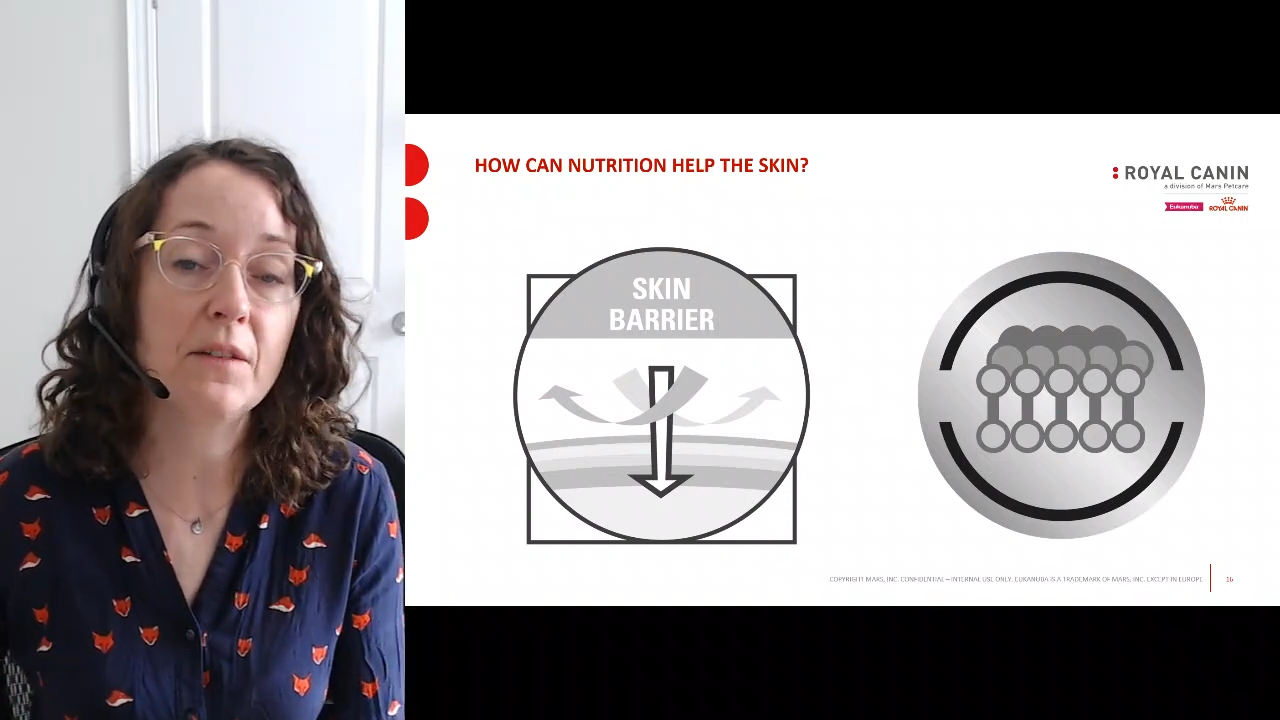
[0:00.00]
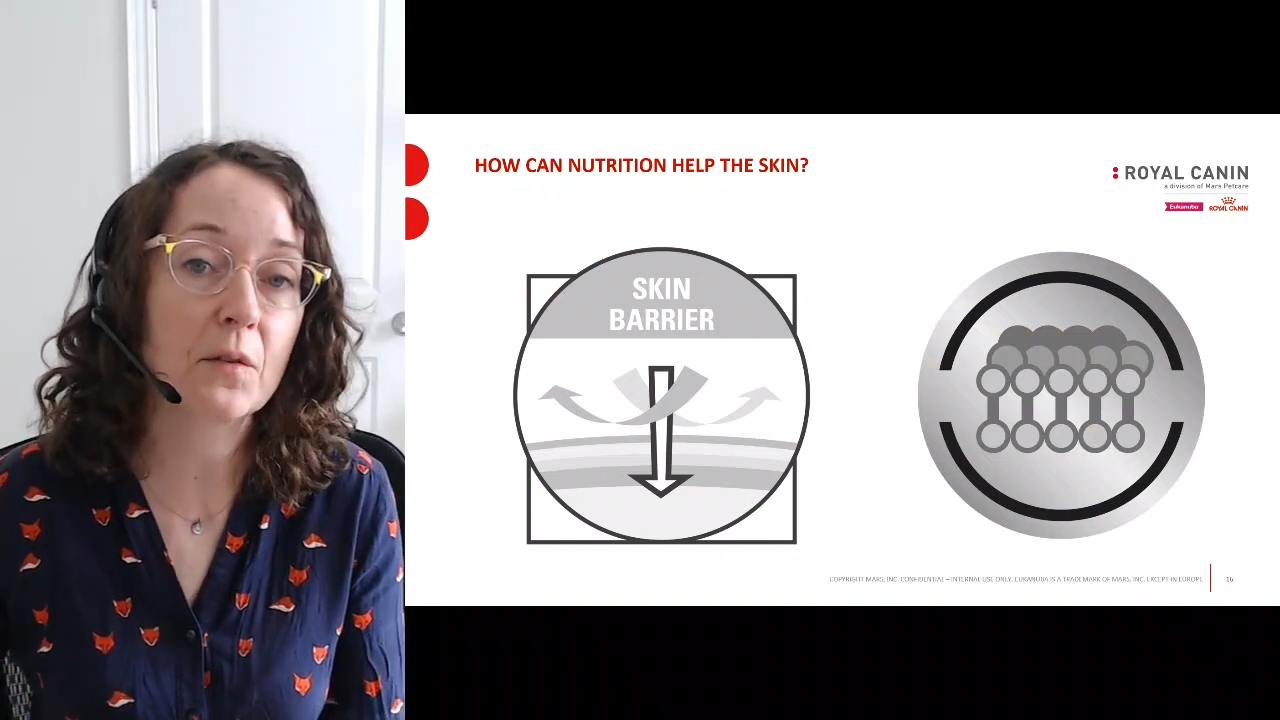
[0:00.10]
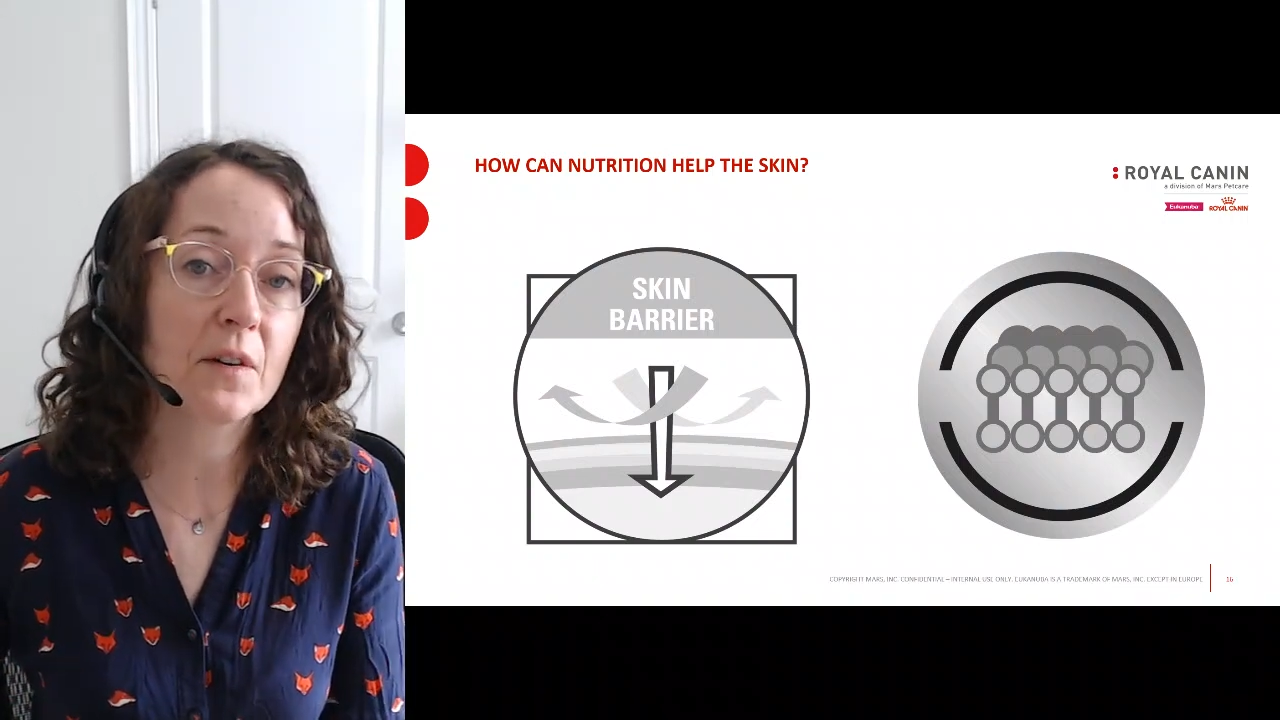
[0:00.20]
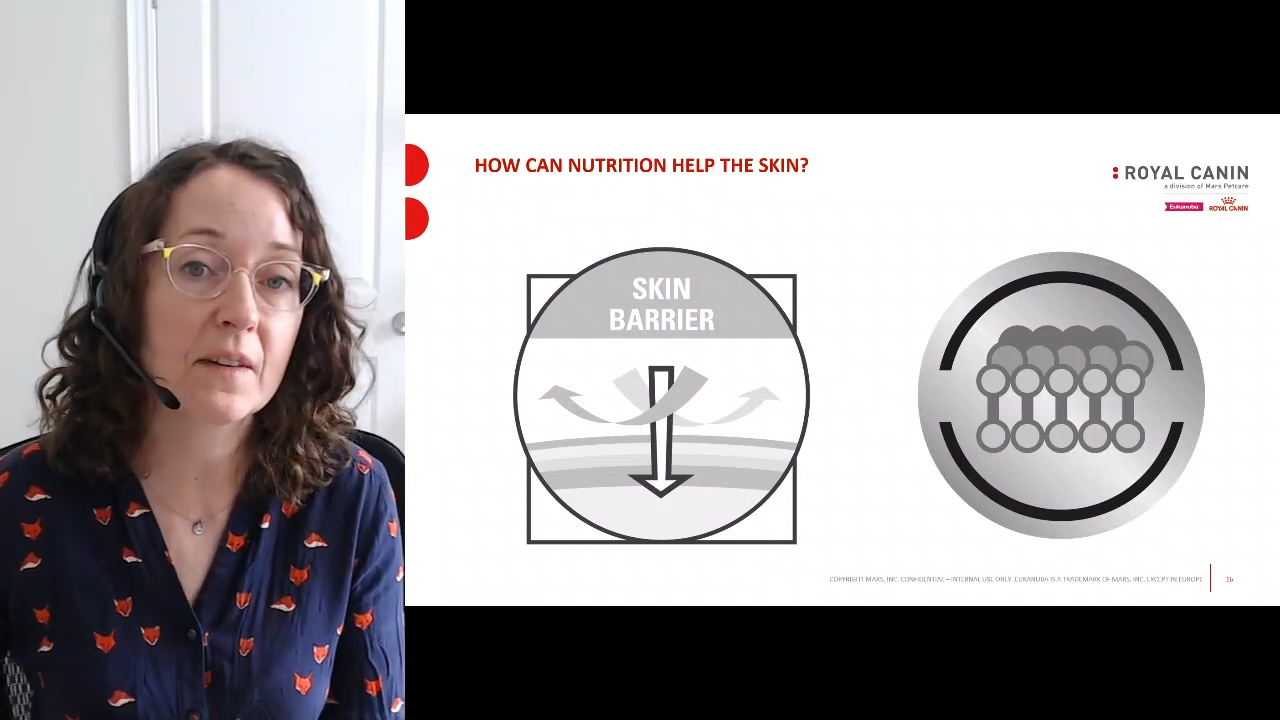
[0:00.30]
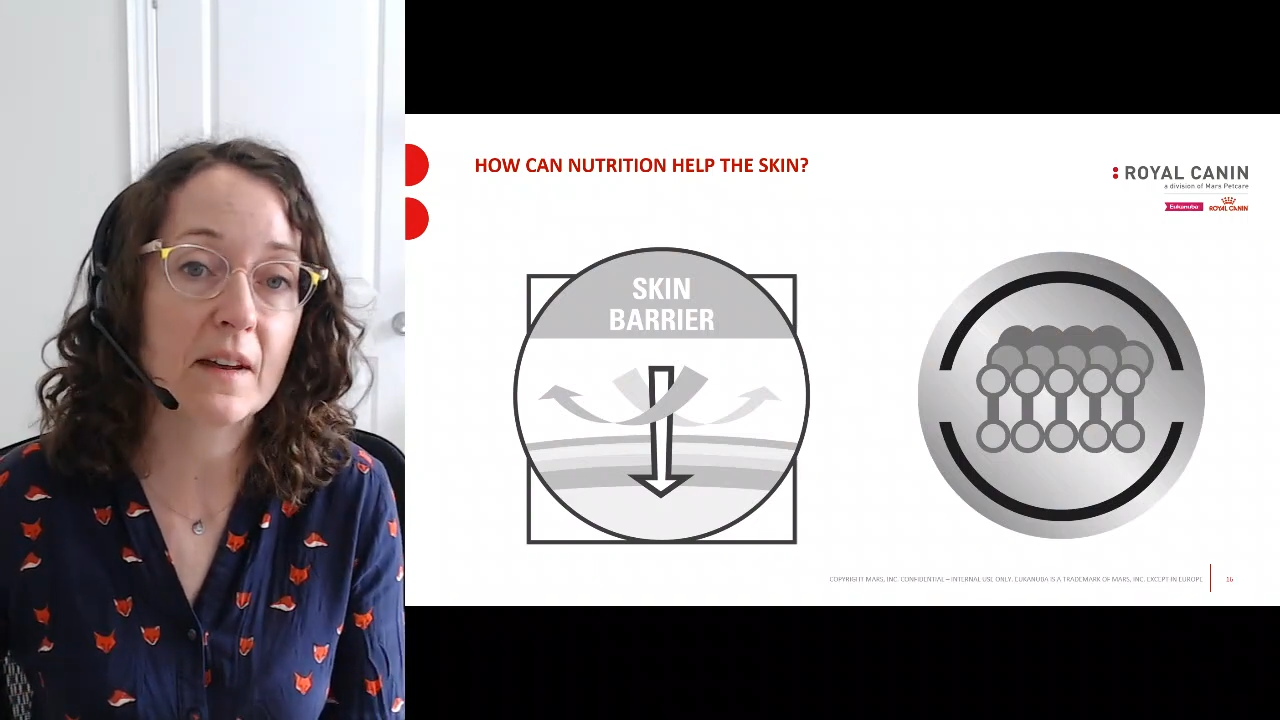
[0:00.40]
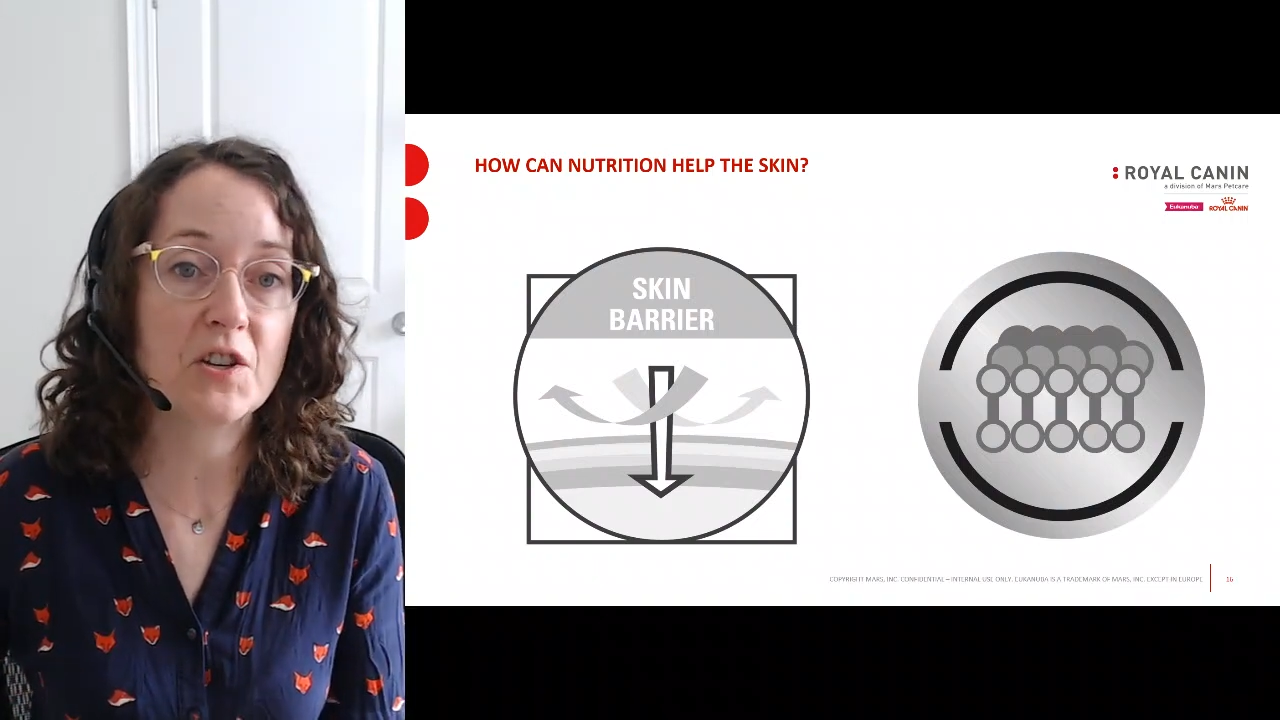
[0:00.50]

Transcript: source like